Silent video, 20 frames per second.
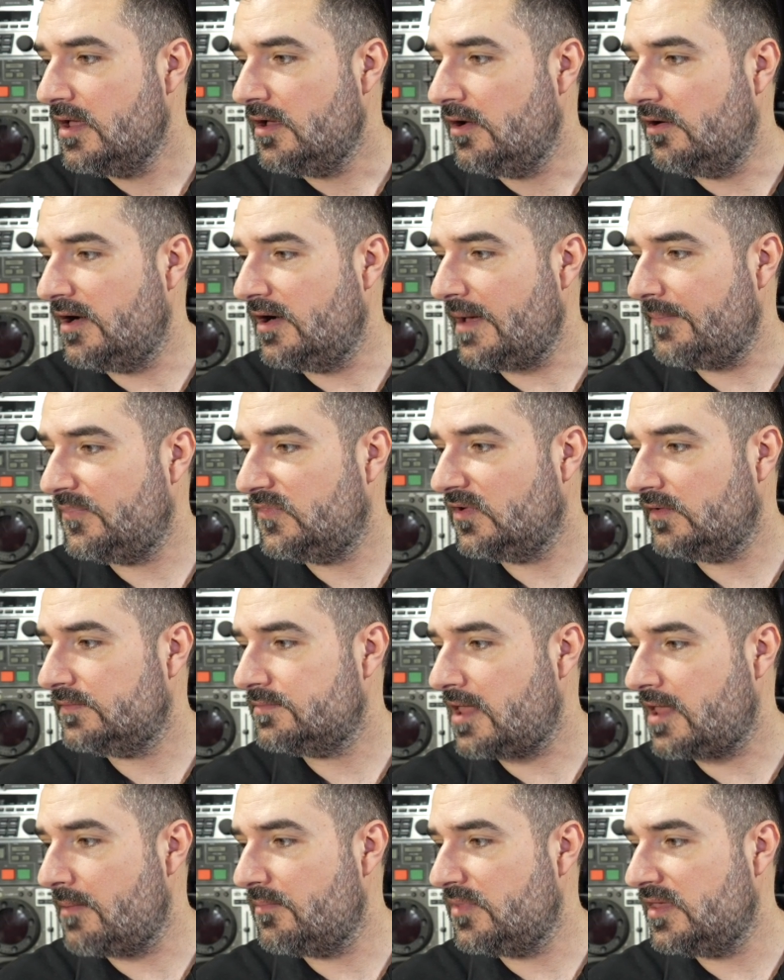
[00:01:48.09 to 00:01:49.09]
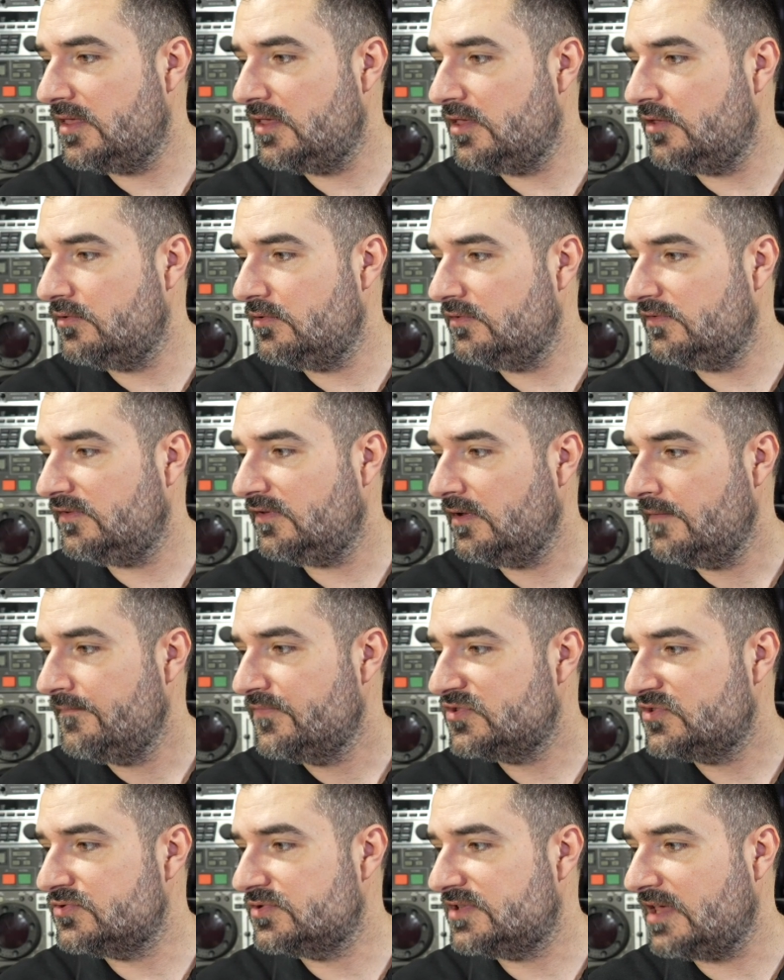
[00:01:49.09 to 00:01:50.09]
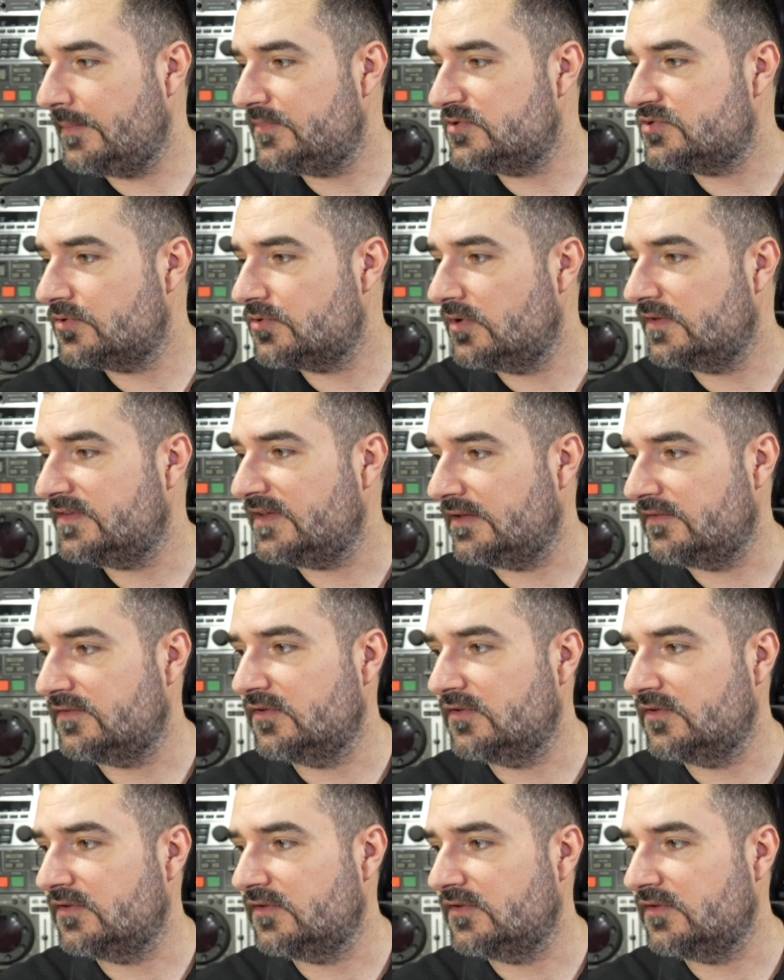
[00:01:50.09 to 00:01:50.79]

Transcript: a laptop can be used to capture a set.